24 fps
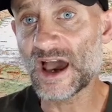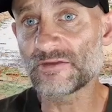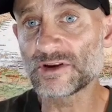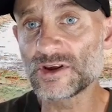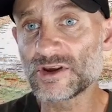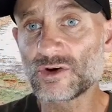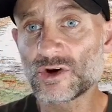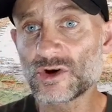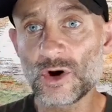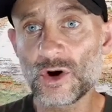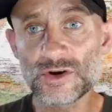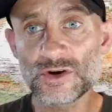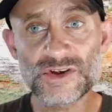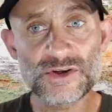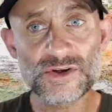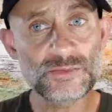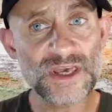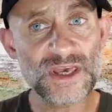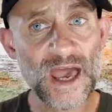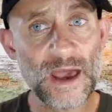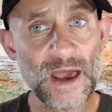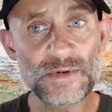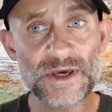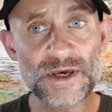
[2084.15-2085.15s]
You got some
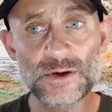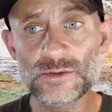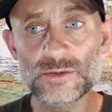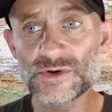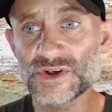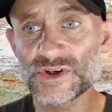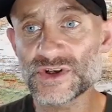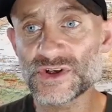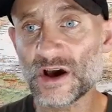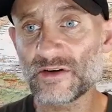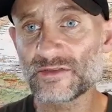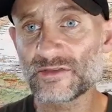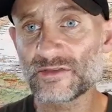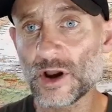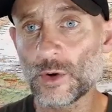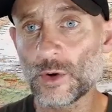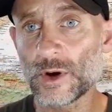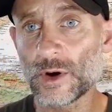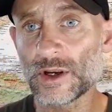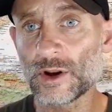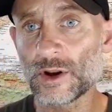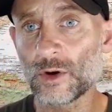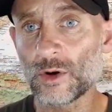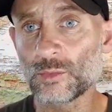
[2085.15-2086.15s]
chemical stuff
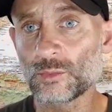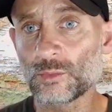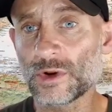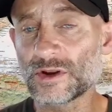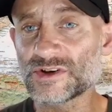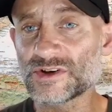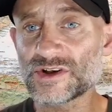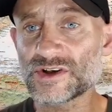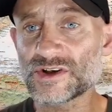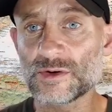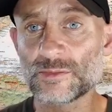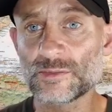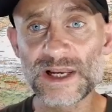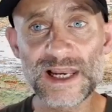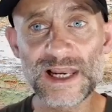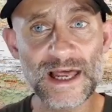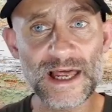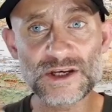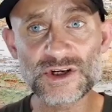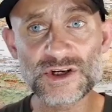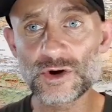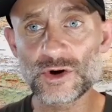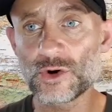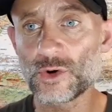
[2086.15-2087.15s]
going on and some
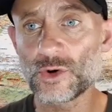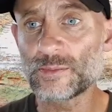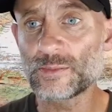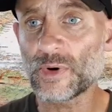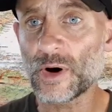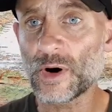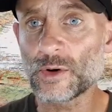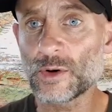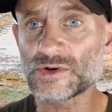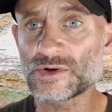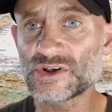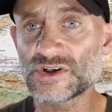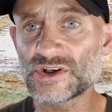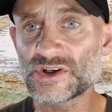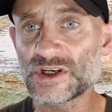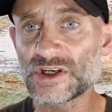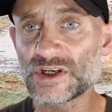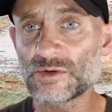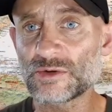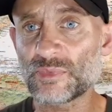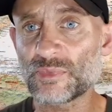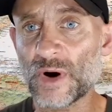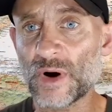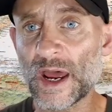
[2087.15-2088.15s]
electrical impulses in
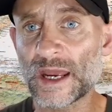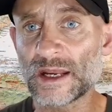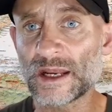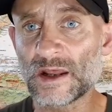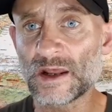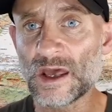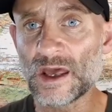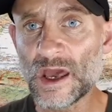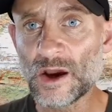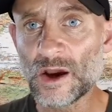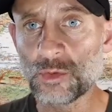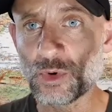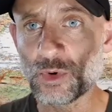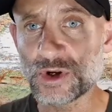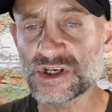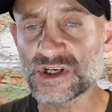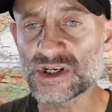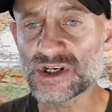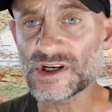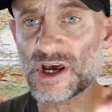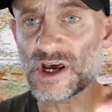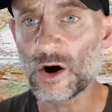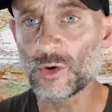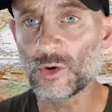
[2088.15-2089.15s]
your brain, which
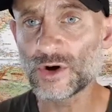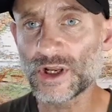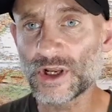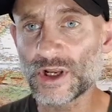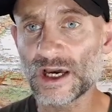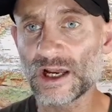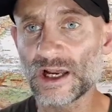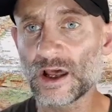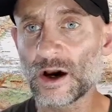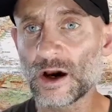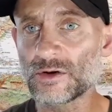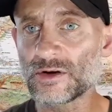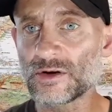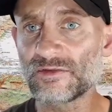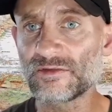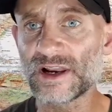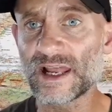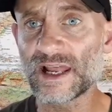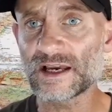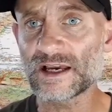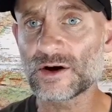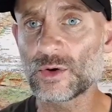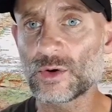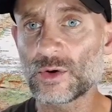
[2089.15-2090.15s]
is holding a load of
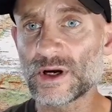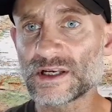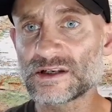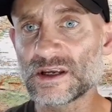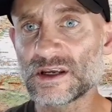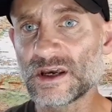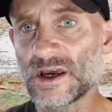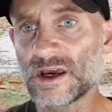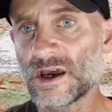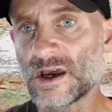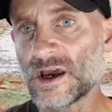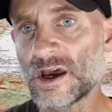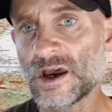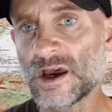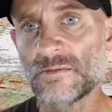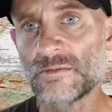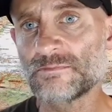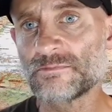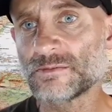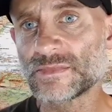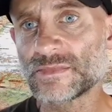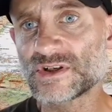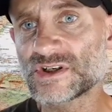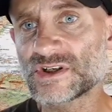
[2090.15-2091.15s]
liquid
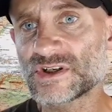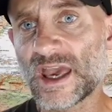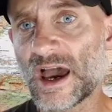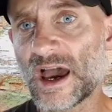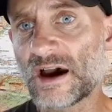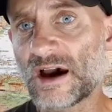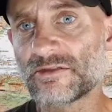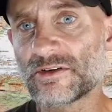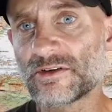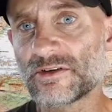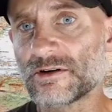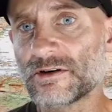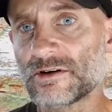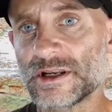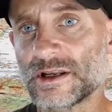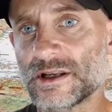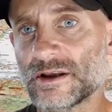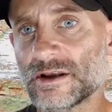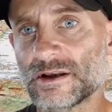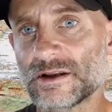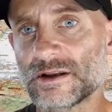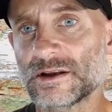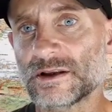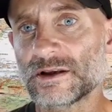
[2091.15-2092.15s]
together in
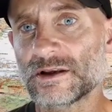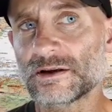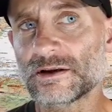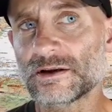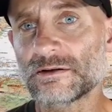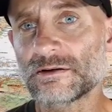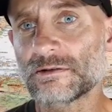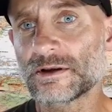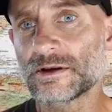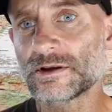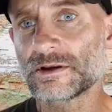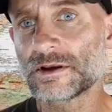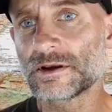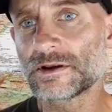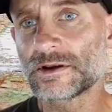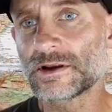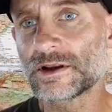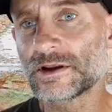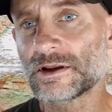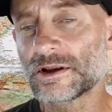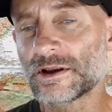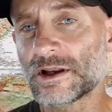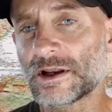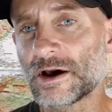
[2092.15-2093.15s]

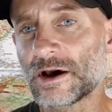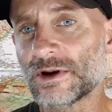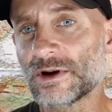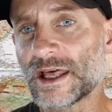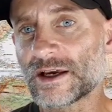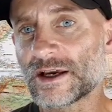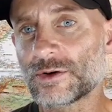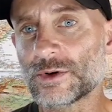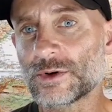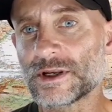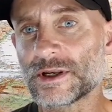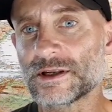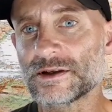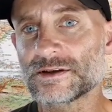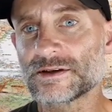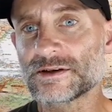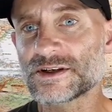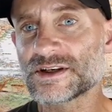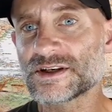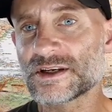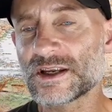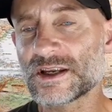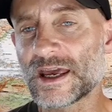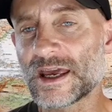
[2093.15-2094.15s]
you know, liquid and
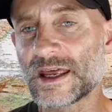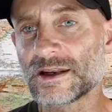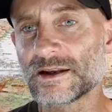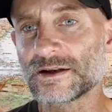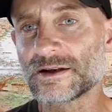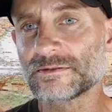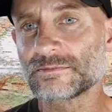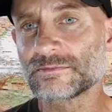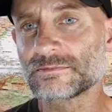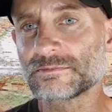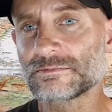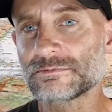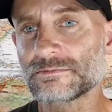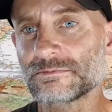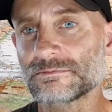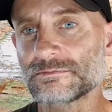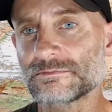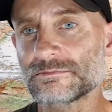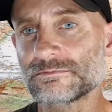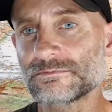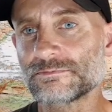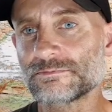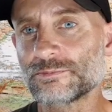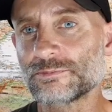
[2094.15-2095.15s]
skin and
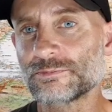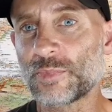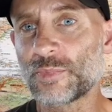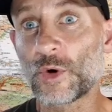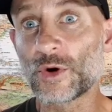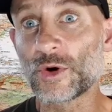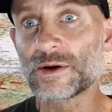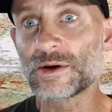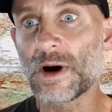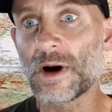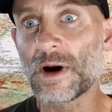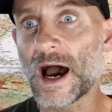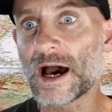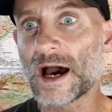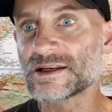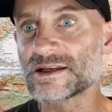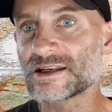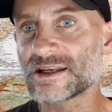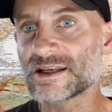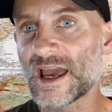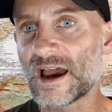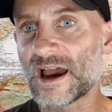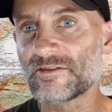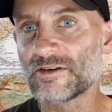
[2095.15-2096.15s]
body matter
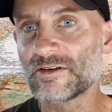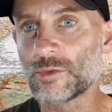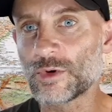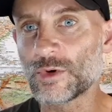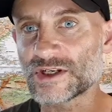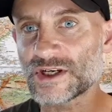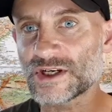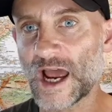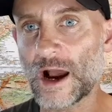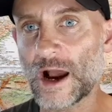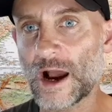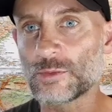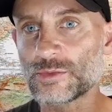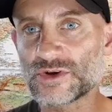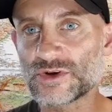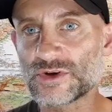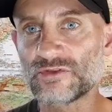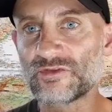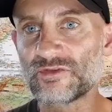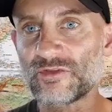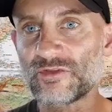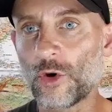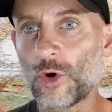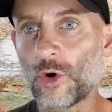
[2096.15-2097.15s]
together, which helps you
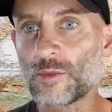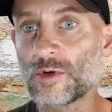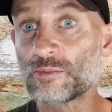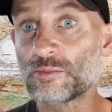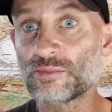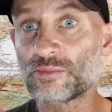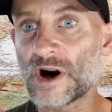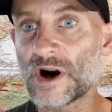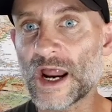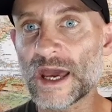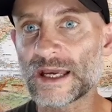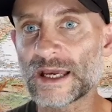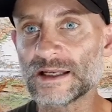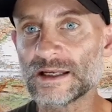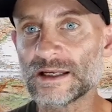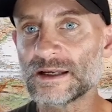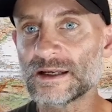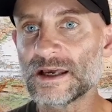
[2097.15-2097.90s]
form a brain.